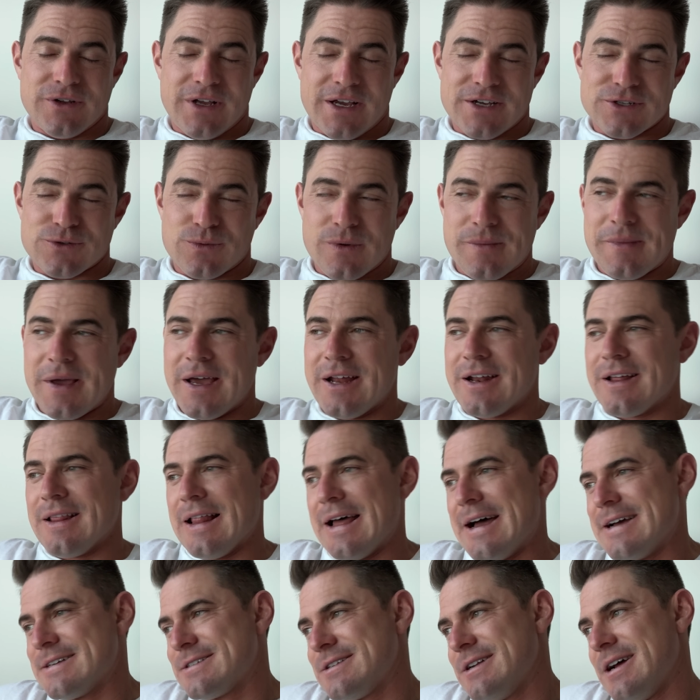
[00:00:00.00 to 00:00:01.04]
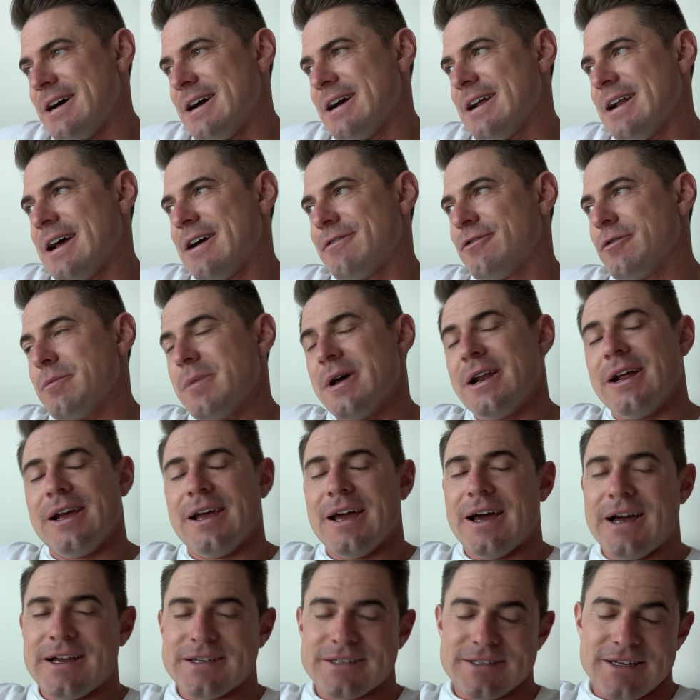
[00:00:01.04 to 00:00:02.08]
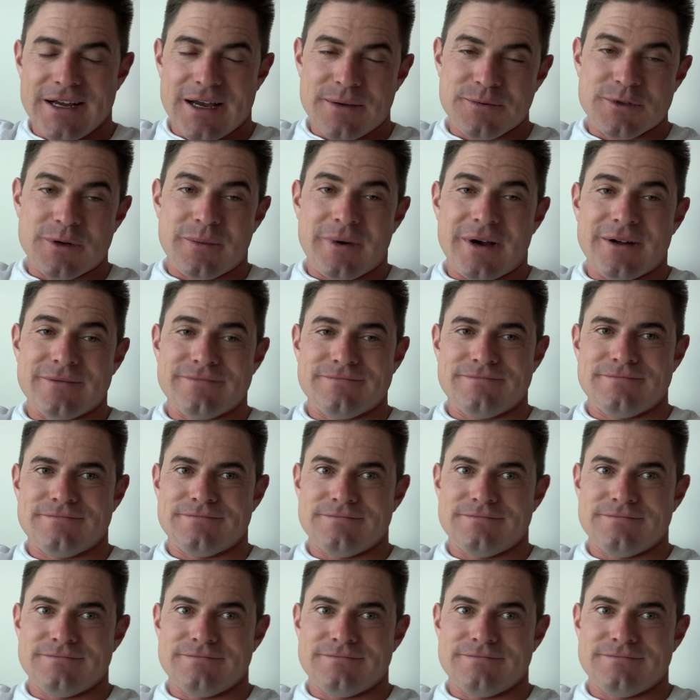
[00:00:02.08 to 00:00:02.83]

Yes, we made it last night after many gas stops and about